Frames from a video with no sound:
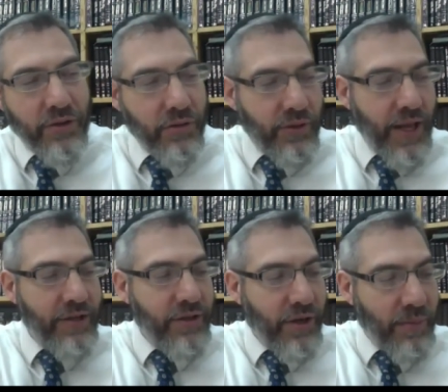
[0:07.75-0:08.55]
So
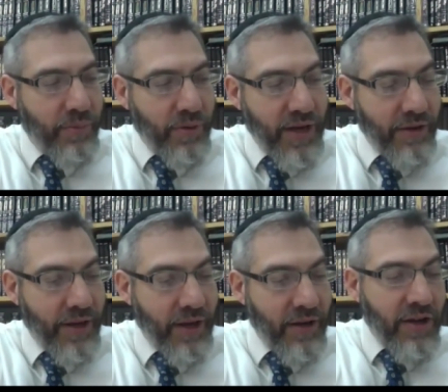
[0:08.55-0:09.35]
last year I pointed out
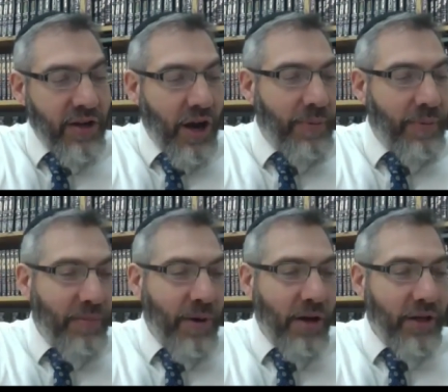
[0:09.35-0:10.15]
that Al
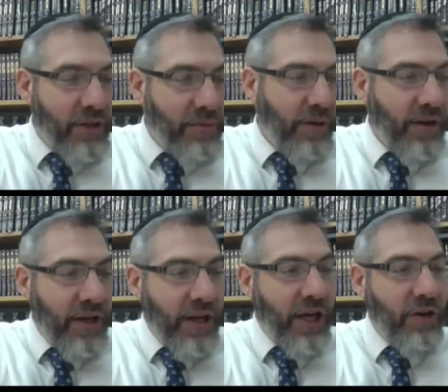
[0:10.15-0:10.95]
Pikabul it is, but
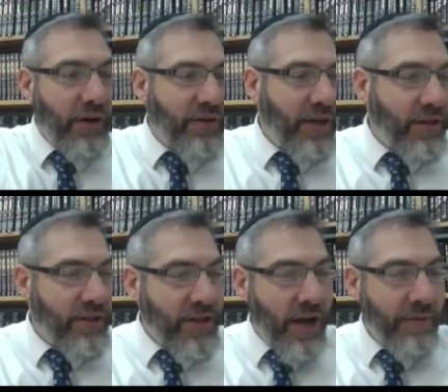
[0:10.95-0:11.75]
Ikar Adin
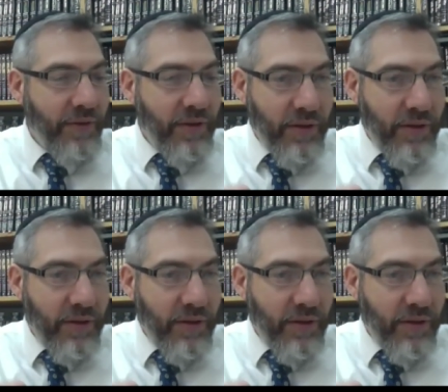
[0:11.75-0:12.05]
it's not.